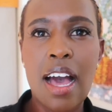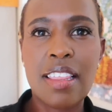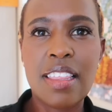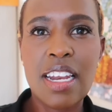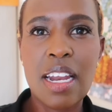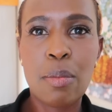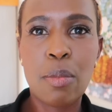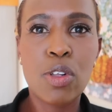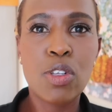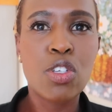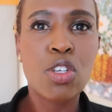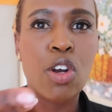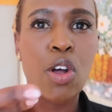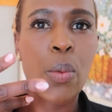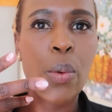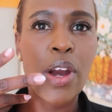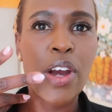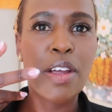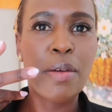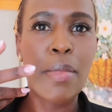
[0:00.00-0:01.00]
And then I'm also
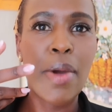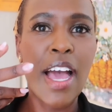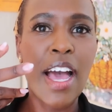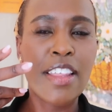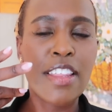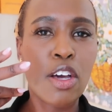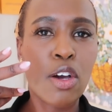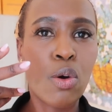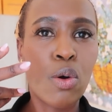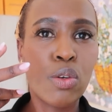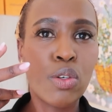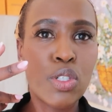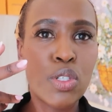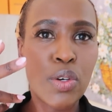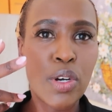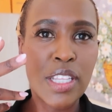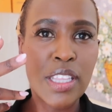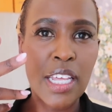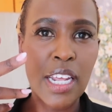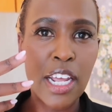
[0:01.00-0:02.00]
not wearing my other
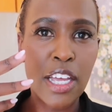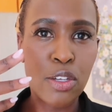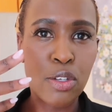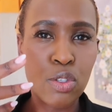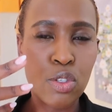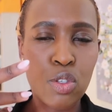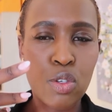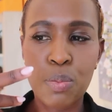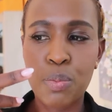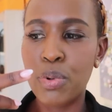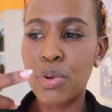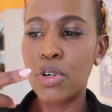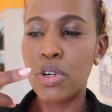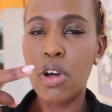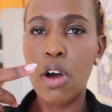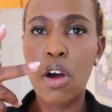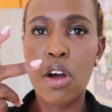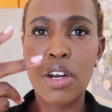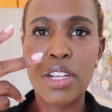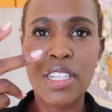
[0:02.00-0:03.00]
gold ring that I used to
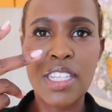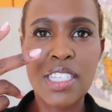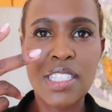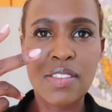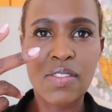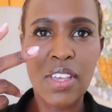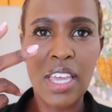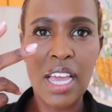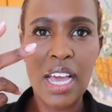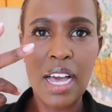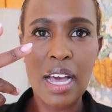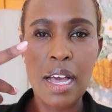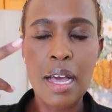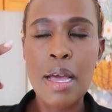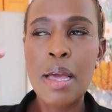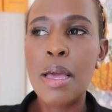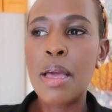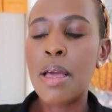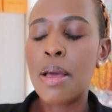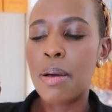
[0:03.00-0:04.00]
put on this
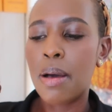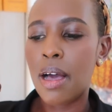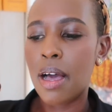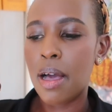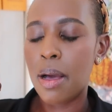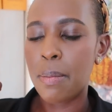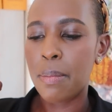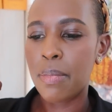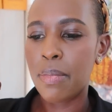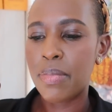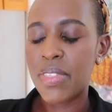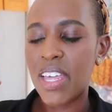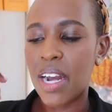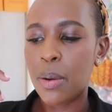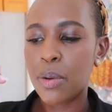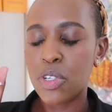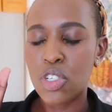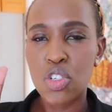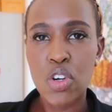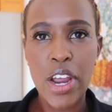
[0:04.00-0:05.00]
finger, that
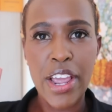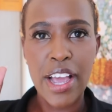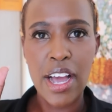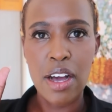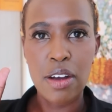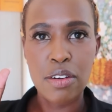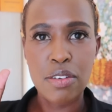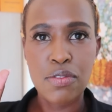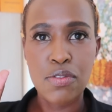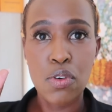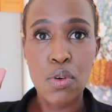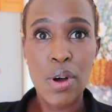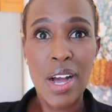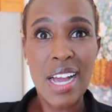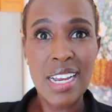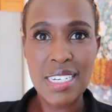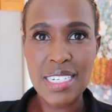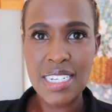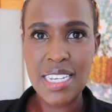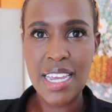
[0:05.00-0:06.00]
I was trying out for
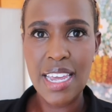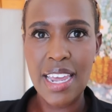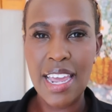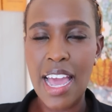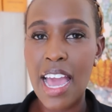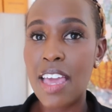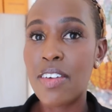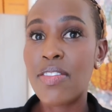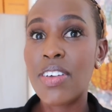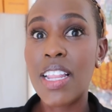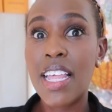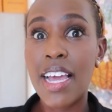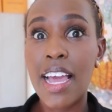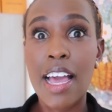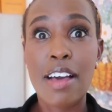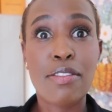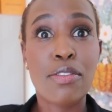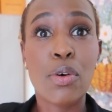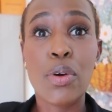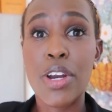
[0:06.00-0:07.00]
Cartier. I feel like
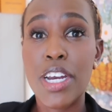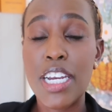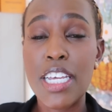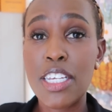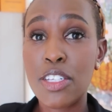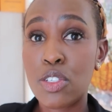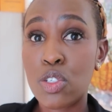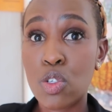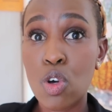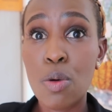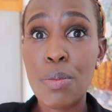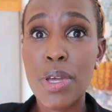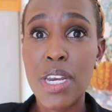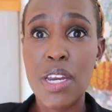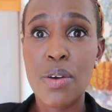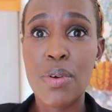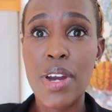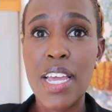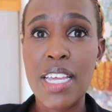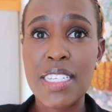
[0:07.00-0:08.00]
I have already so
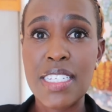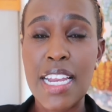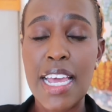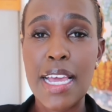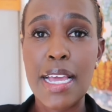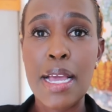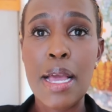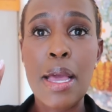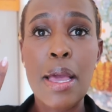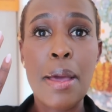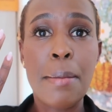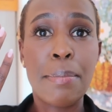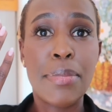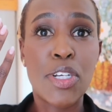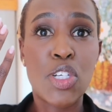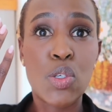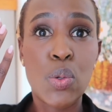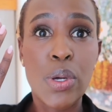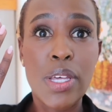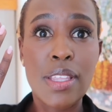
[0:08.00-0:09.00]
many rings, like
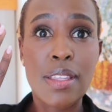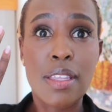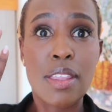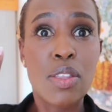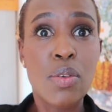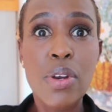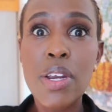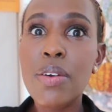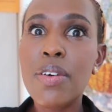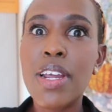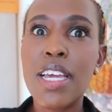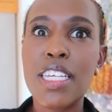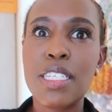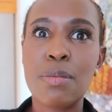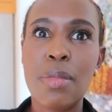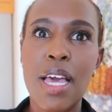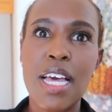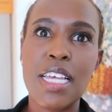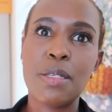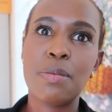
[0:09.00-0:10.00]
between the three
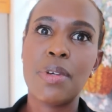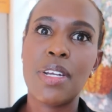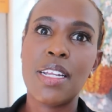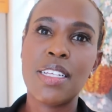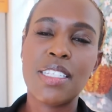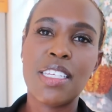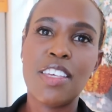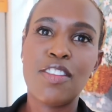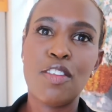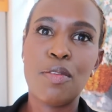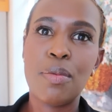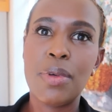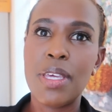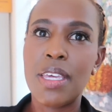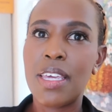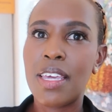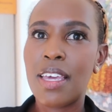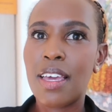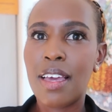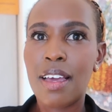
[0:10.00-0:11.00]
rings my husband has given
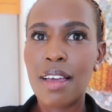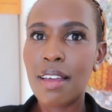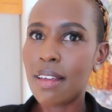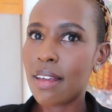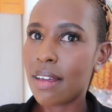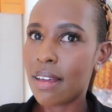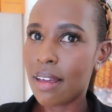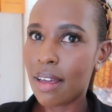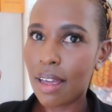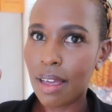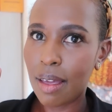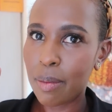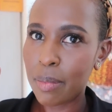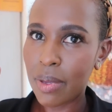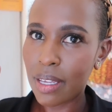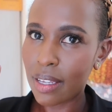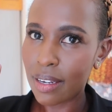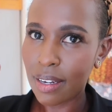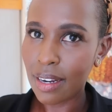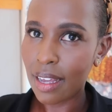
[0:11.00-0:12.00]
me, I
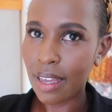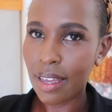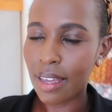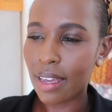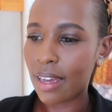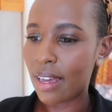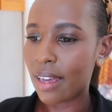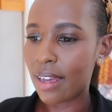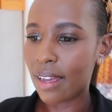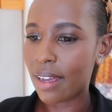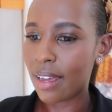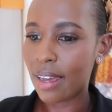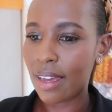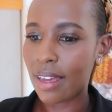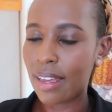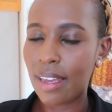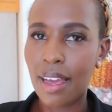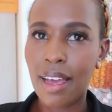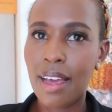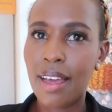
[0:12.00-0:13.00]
mean,
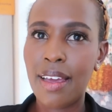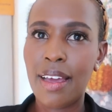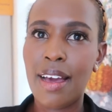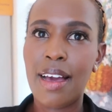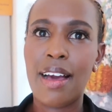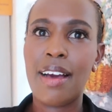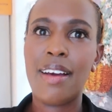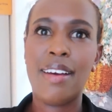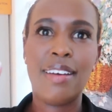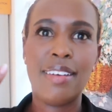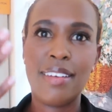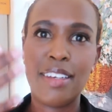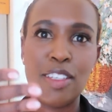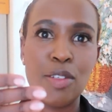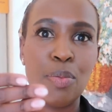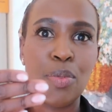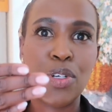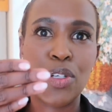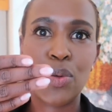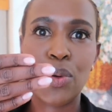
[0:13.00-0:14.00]
I
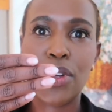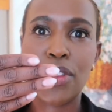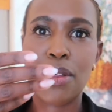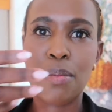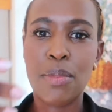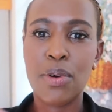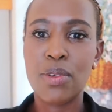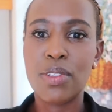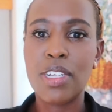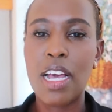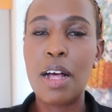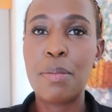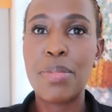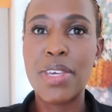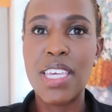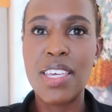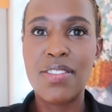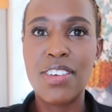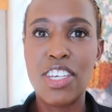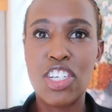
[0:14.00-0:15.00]
it would be doing the most. I'll
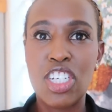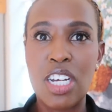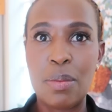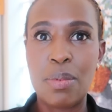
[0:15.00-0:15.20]
be giving